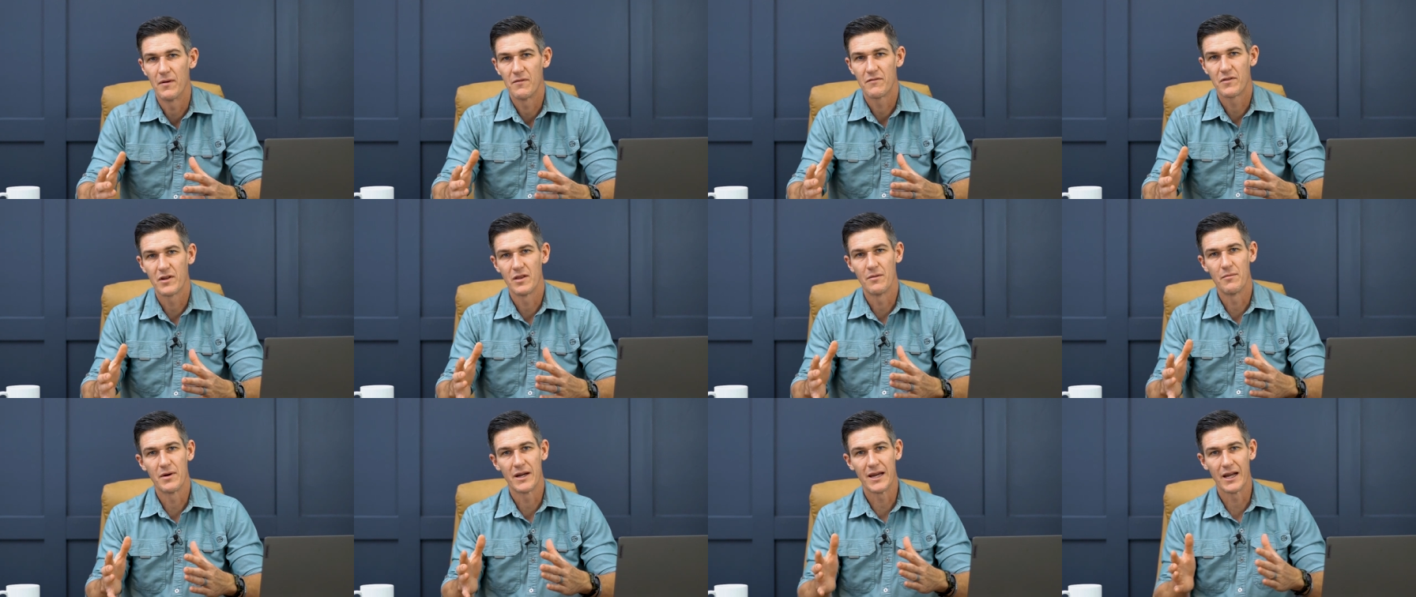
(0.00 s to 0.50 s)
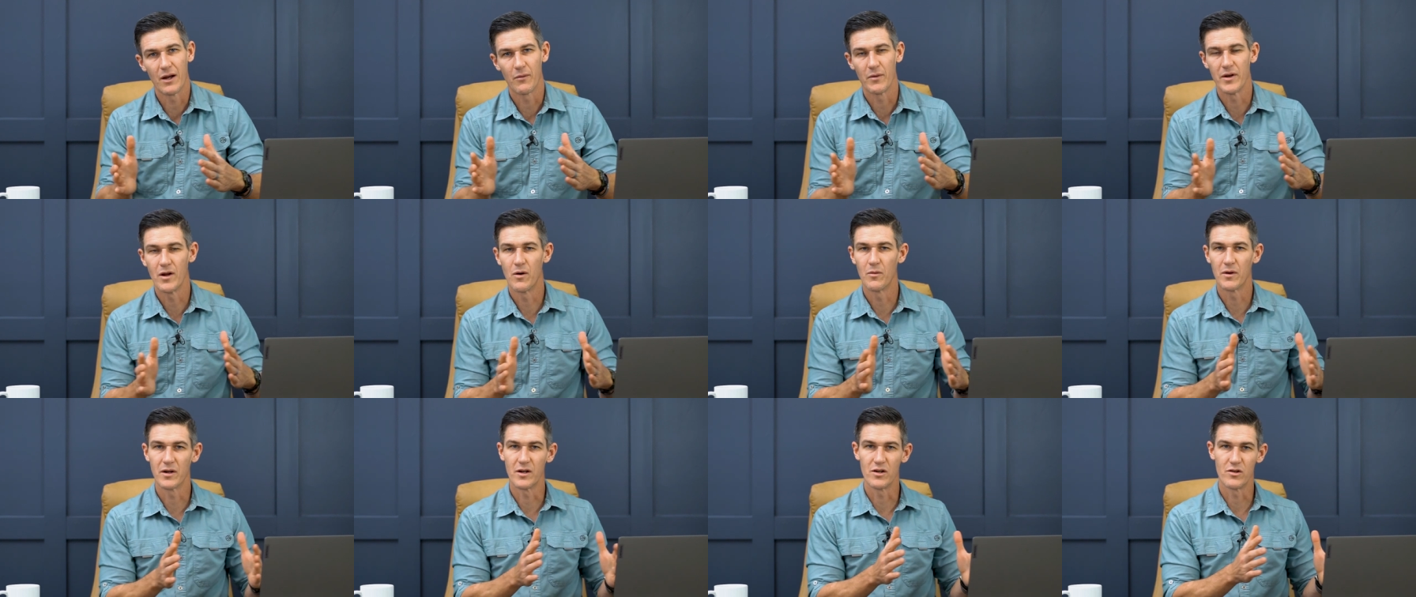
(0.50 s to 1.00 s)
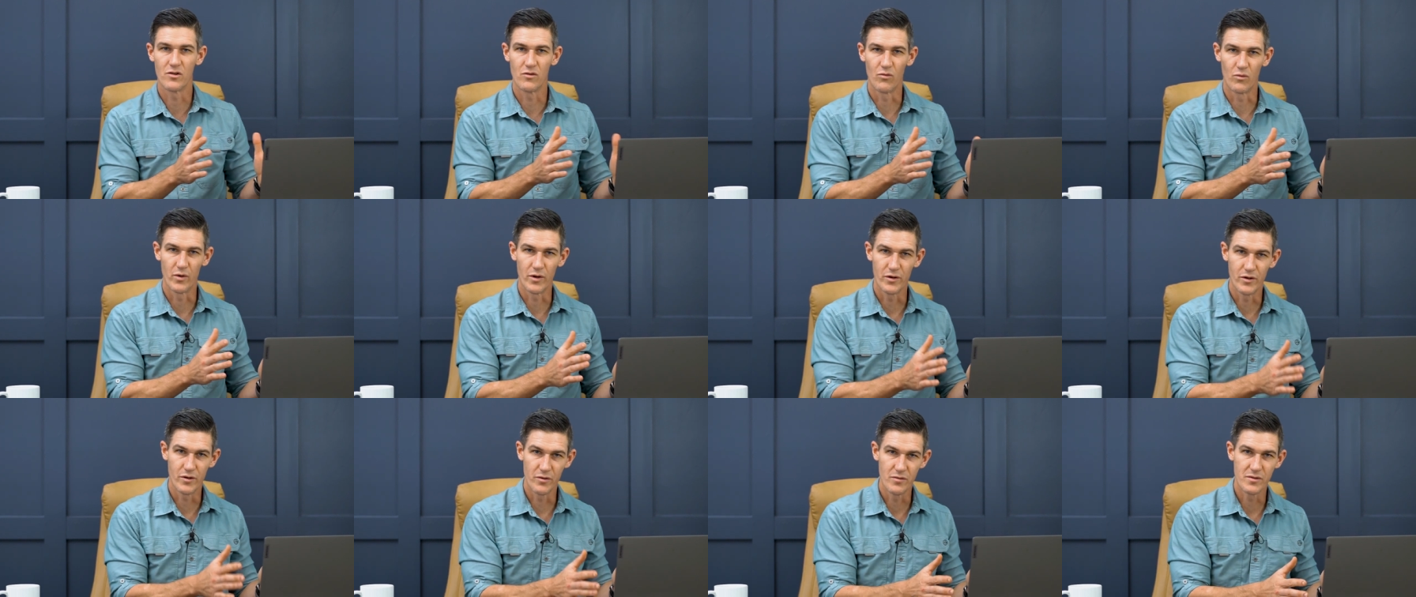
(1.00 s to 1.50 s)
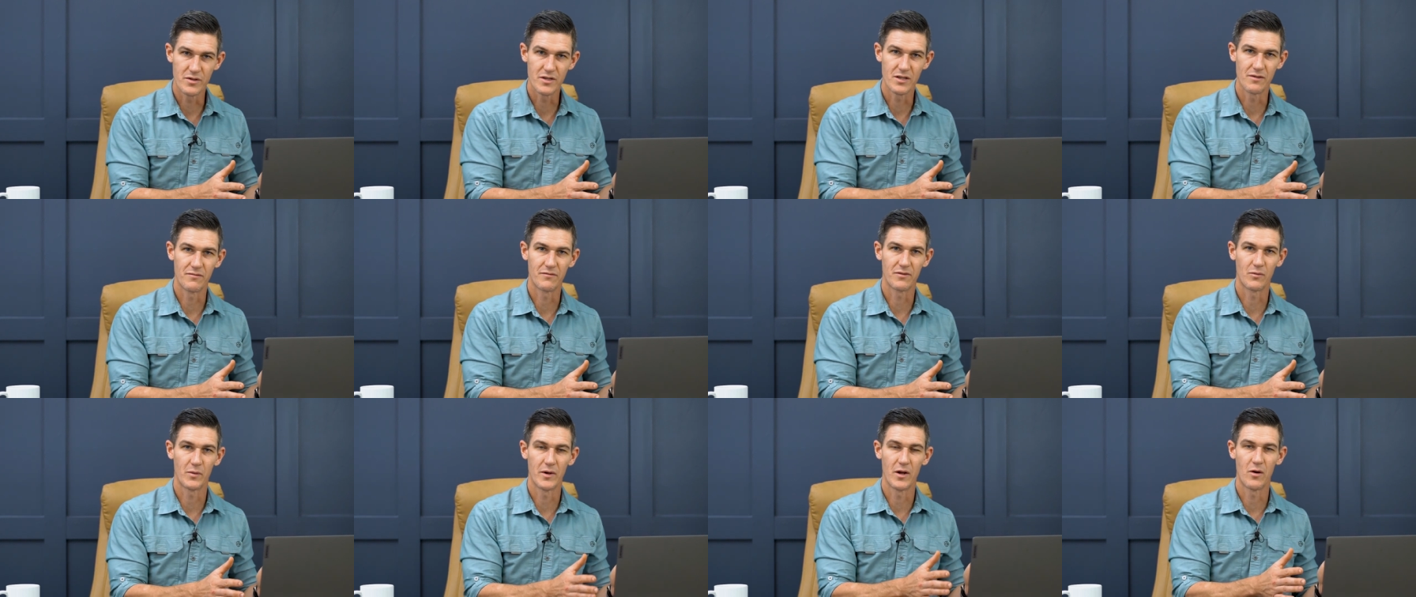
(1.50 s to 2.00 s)
from the beginning, we don't want
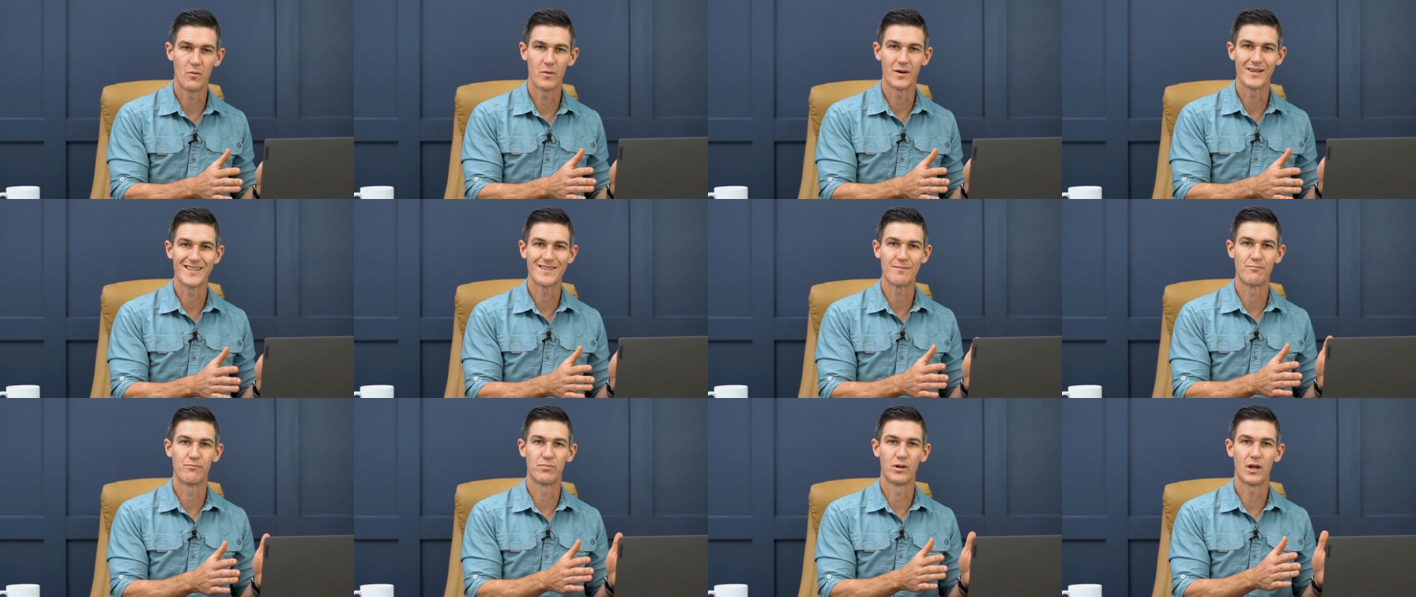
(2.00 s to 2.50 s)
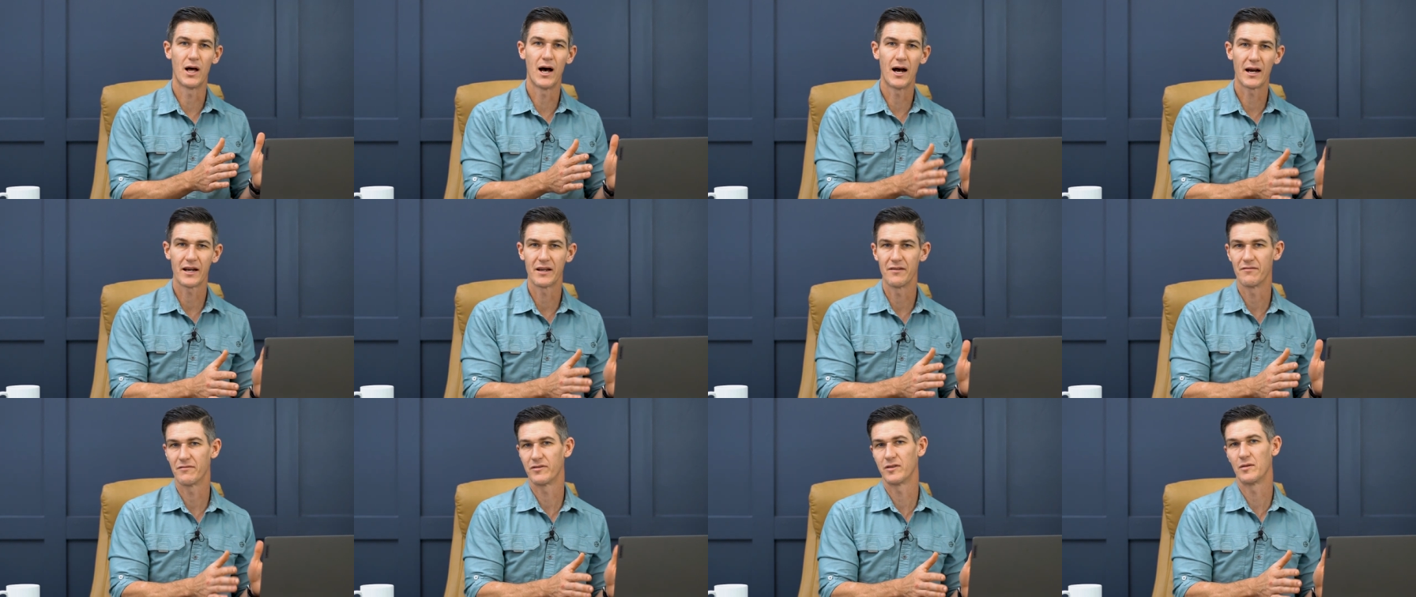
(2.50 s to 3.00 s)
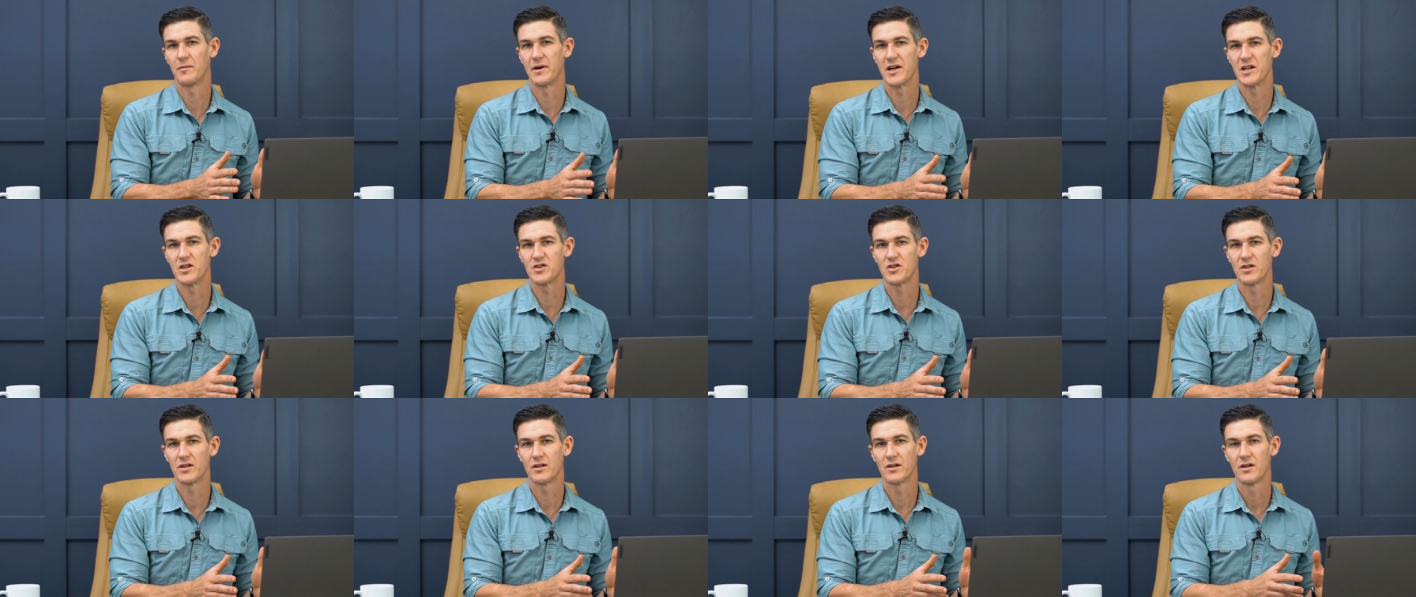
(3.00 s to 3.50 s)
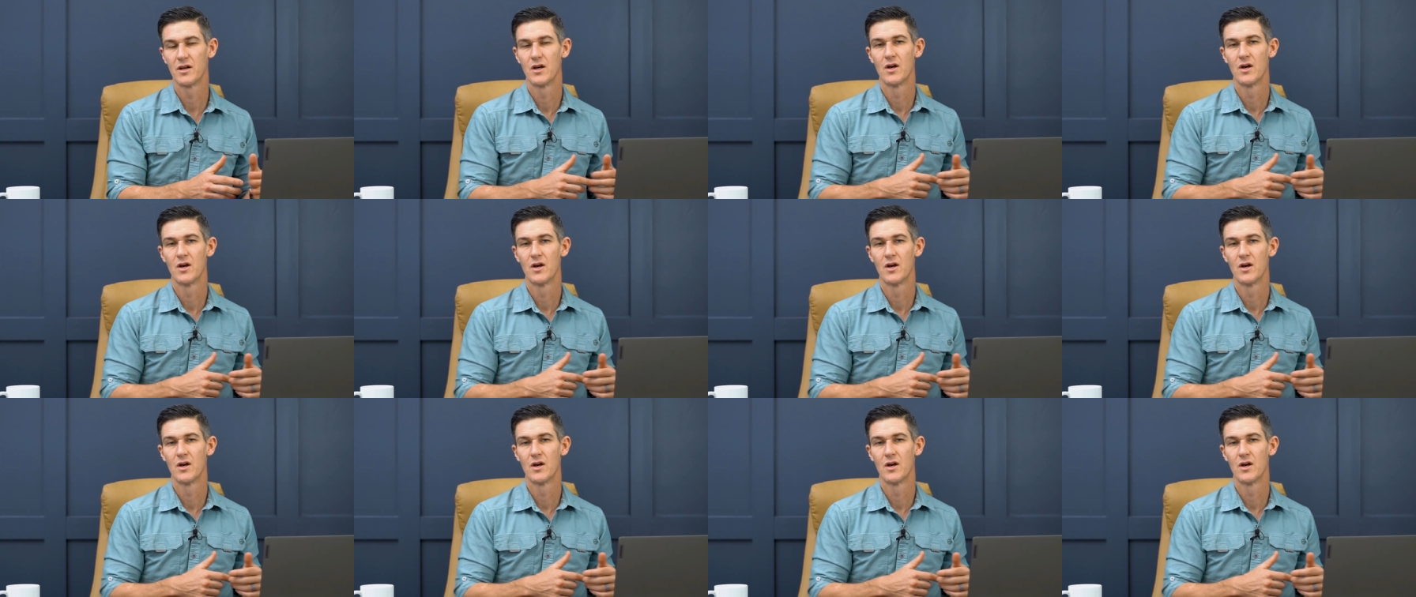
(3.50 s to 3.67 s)
to we don't want to block inflammation.